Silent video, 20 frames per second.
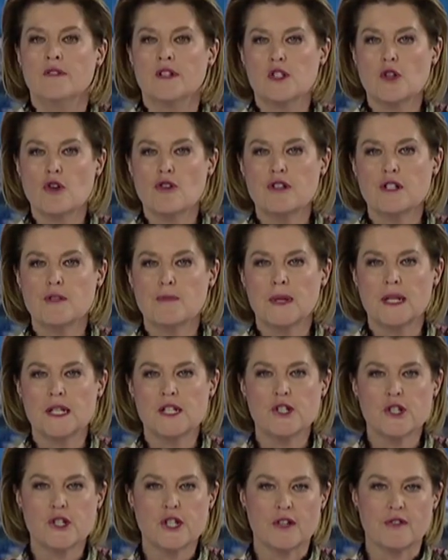Victoria's
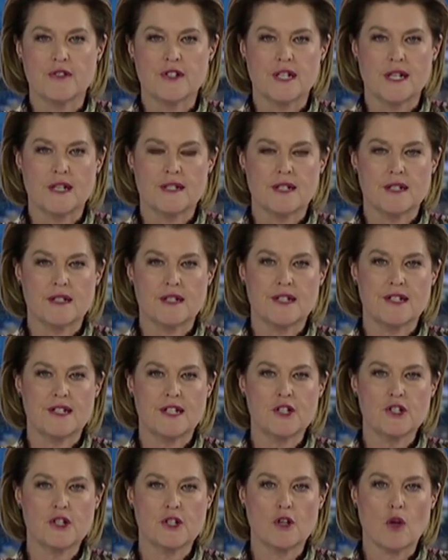police chief says a
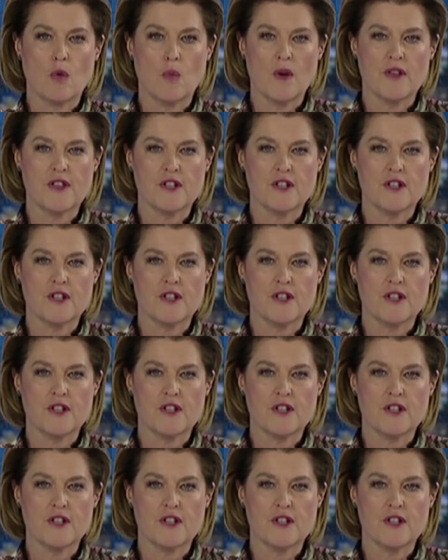decision on